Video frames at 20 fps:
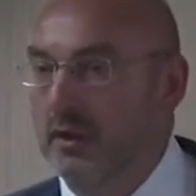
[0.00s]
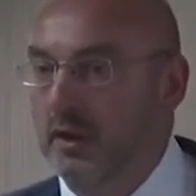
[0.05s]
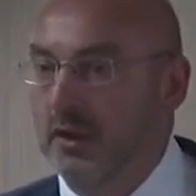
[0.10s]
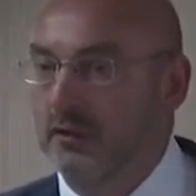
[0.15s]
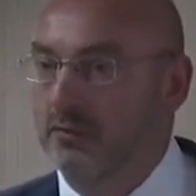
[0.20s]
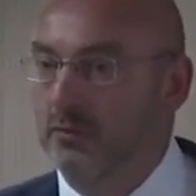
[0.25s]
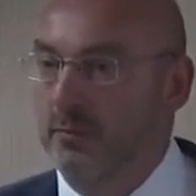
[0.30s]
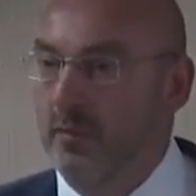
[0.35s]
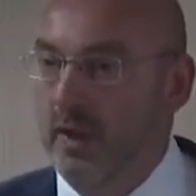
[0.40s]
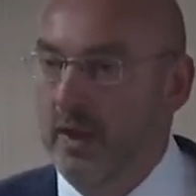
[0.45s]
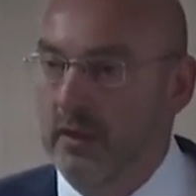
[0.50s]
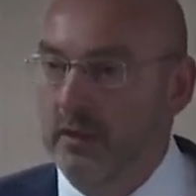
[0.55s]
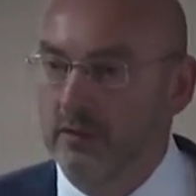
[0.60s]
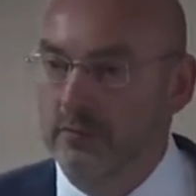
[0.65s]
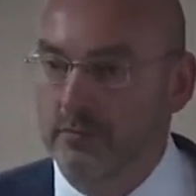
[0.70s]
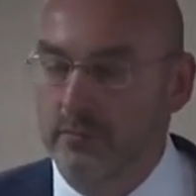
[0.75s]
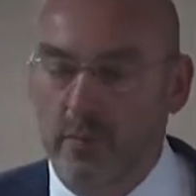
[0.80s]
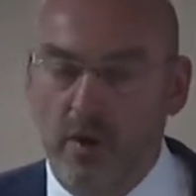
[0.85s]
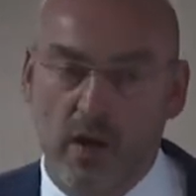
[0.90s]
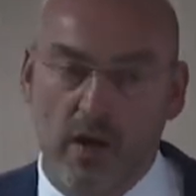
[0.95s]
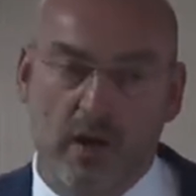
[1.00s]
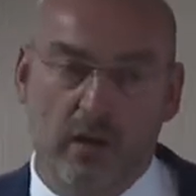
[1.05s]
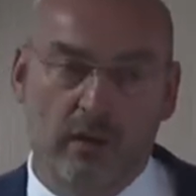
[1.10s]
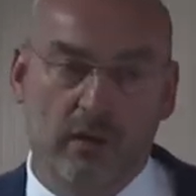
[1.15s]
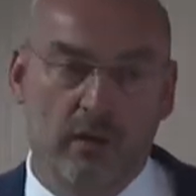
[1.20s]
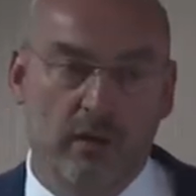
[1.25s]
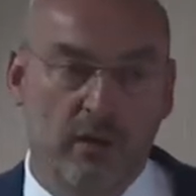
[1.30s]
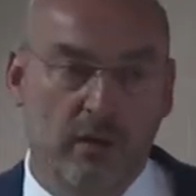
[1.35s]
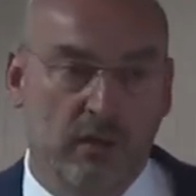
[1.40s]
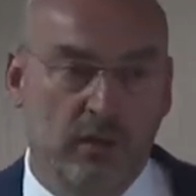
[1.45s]
It's made by
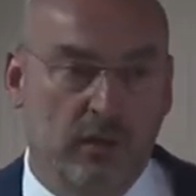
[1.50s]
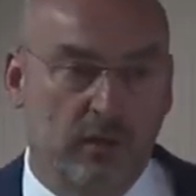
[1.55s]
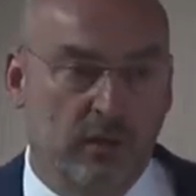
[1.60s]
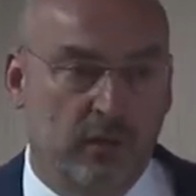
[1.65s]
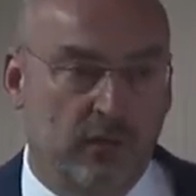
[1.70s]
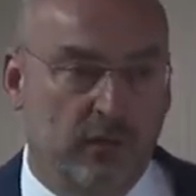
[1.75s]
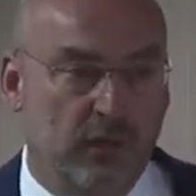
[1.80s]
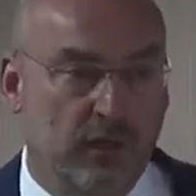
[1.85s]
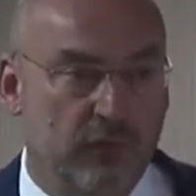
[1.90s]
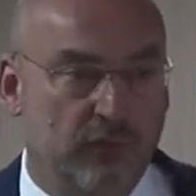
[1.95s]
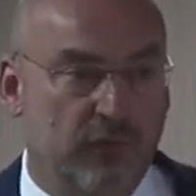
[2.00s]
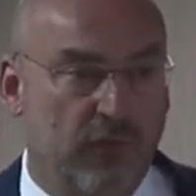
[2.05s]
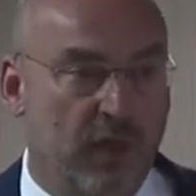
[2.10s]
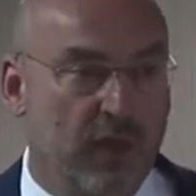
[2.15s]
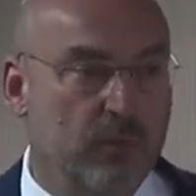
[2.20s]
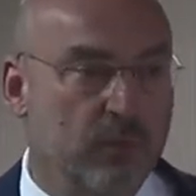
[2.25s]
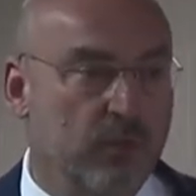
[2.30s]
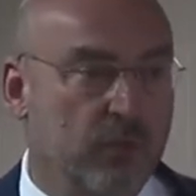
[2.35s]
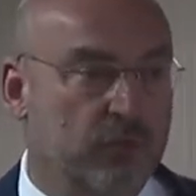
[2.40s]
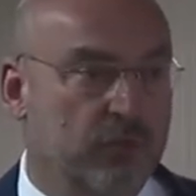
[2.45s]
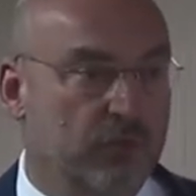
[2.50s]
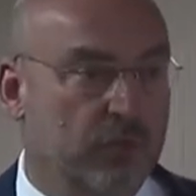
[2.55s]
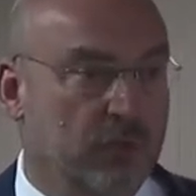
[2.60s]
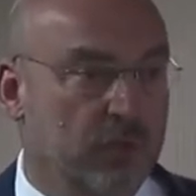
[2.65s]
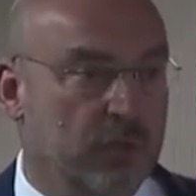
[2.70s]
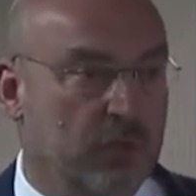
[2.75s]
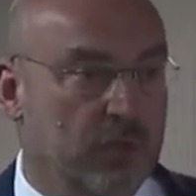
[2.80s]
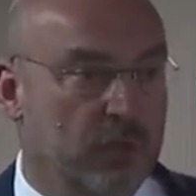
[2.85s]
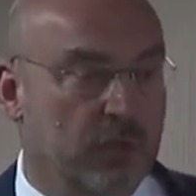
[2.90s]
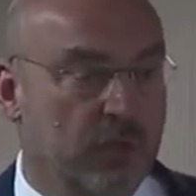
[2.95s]
the famous
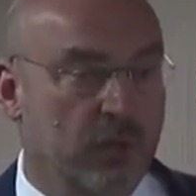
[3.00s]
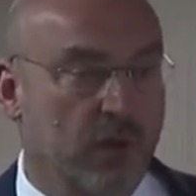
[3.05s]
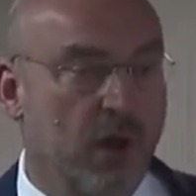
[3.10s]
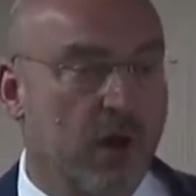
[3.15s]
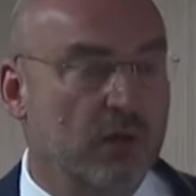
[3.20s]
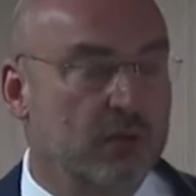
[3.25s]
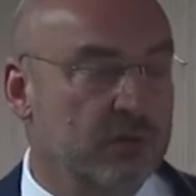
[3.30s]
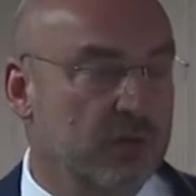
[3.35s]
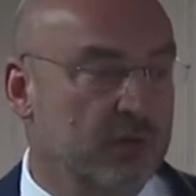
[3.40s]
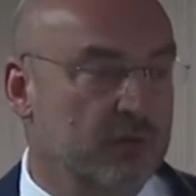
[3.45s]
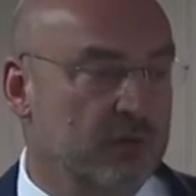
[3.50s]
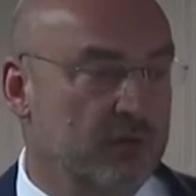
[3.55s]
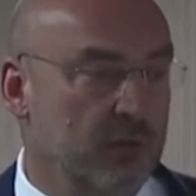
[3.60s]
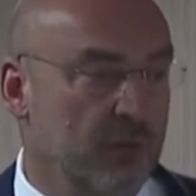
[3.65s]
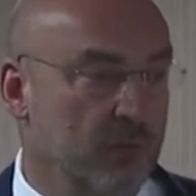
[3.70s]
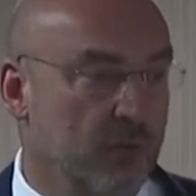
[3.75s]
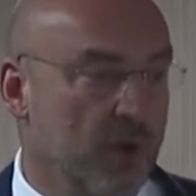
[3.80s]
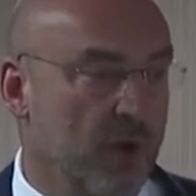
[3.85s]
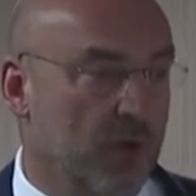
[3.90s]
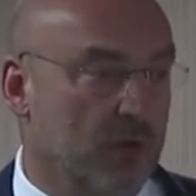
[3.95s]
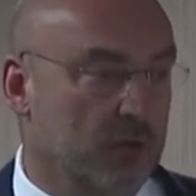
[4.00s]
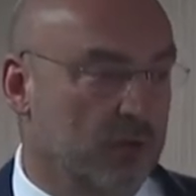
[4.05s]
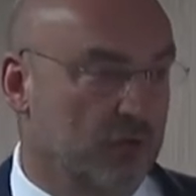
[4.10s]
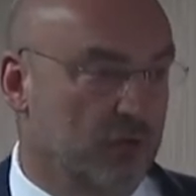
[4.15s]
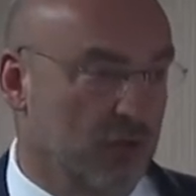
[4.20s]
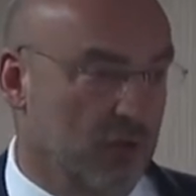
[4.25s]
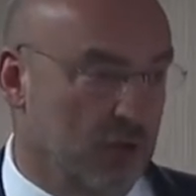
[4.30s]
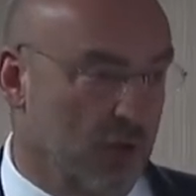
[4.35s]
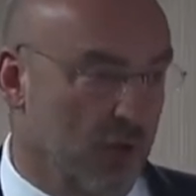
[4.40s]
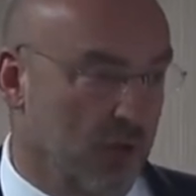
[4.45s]
artist Marc
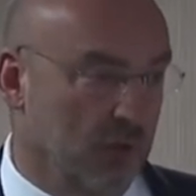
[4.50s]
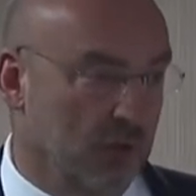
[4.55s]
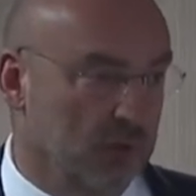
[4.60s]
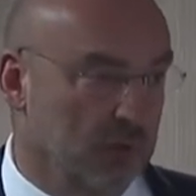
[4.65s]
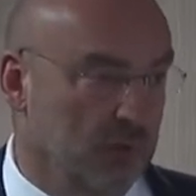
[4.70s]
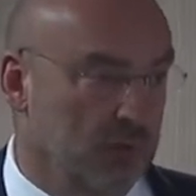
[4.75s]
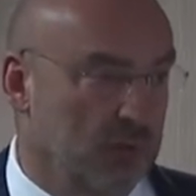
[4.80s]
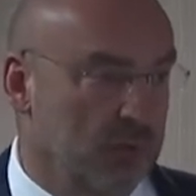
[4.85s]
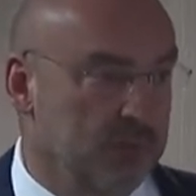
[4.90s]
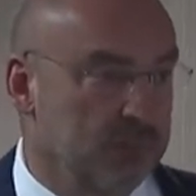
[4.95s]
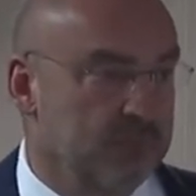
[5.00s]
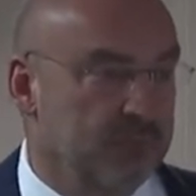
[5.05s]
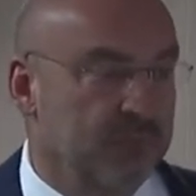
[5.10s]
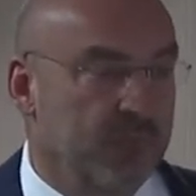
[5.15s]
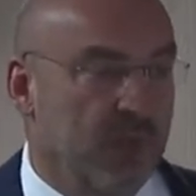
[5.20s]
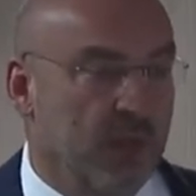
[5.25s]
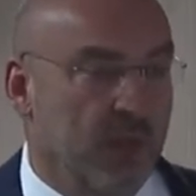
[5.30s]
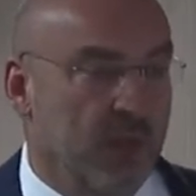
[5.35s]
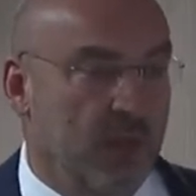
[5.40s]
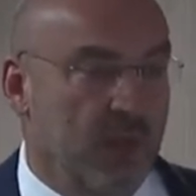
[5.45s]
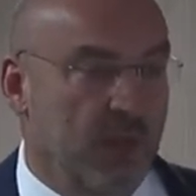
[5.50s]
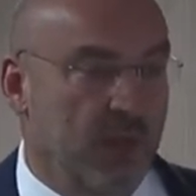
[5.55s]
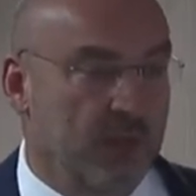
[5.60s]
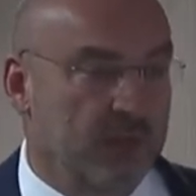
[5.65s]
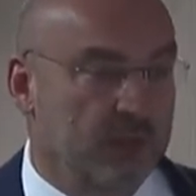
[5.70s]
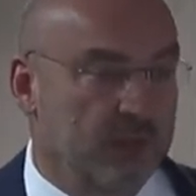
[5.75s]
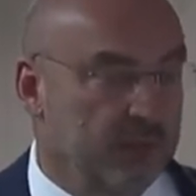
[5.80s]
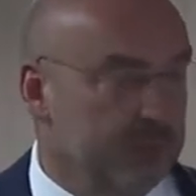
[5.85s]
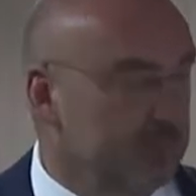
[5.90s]
Chagall. And